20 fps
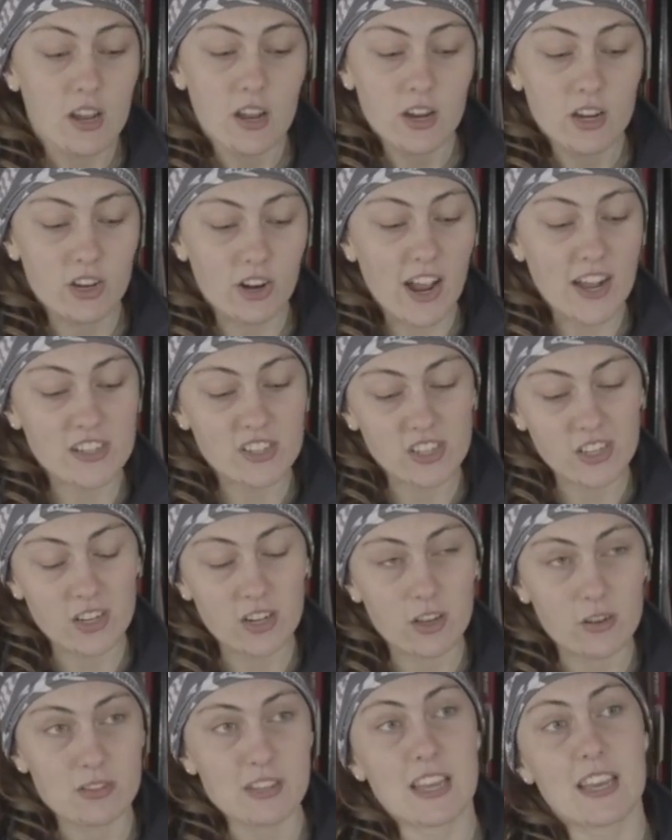you're actually going to
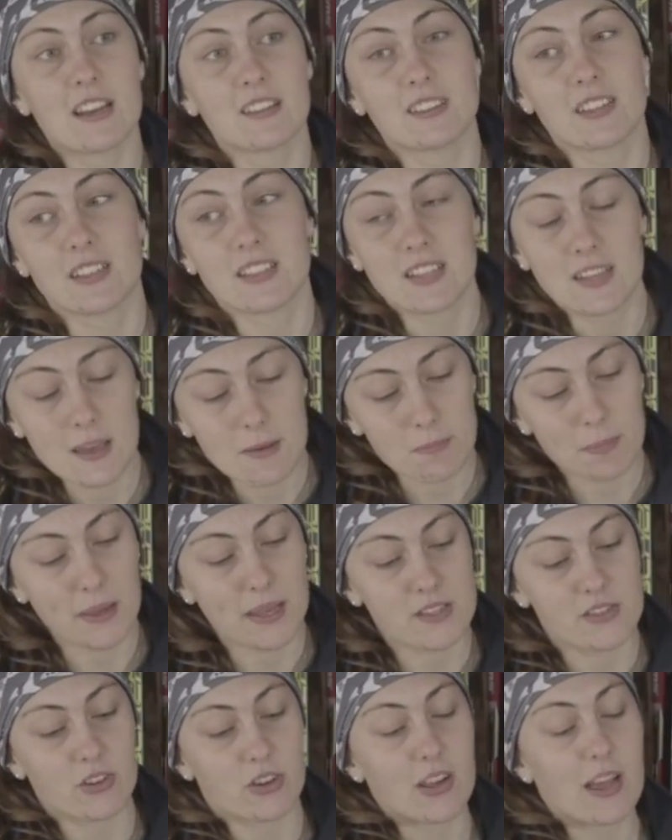go tail to tip
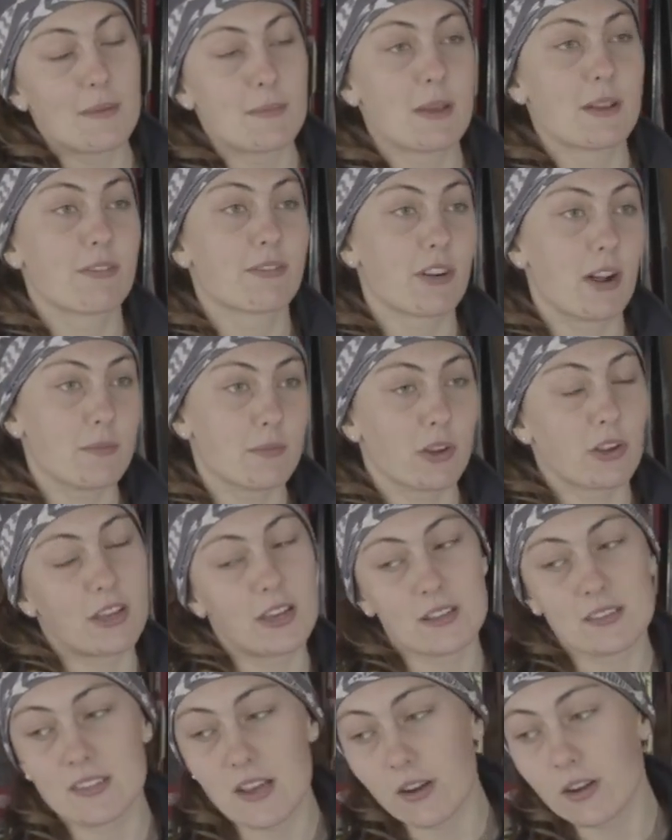because you're coming from your
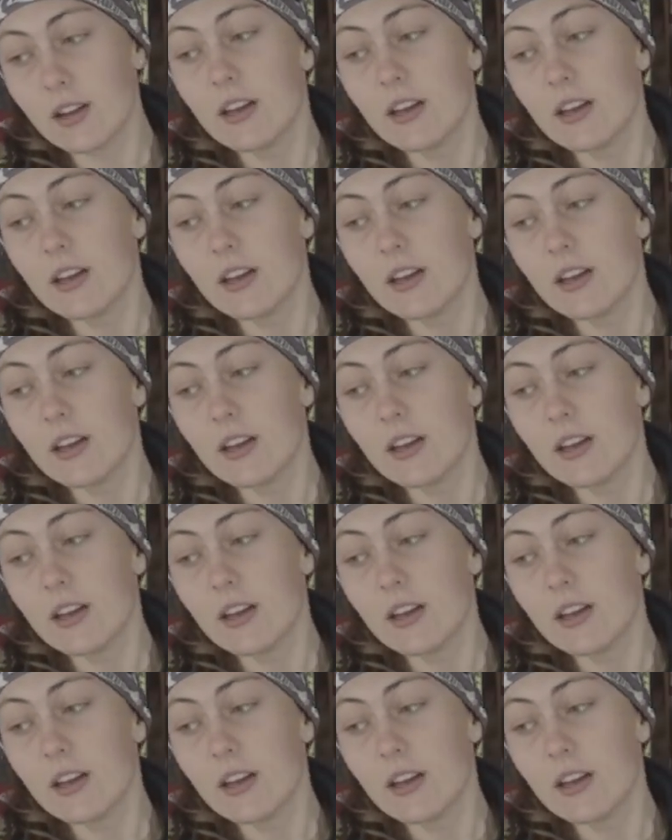kick zone